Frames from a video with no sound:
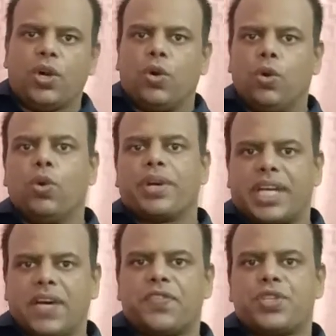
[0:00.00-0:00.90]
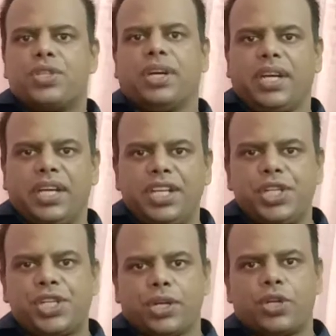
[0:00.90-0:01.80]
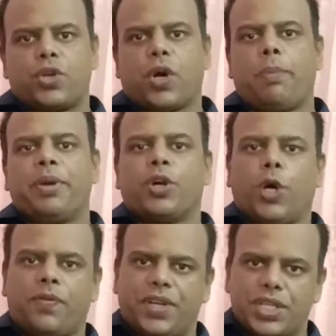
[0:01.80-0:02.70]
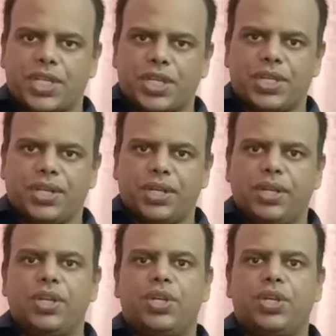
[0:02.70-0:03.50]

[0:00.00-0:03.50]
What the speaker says: who gives the initial topic of discussion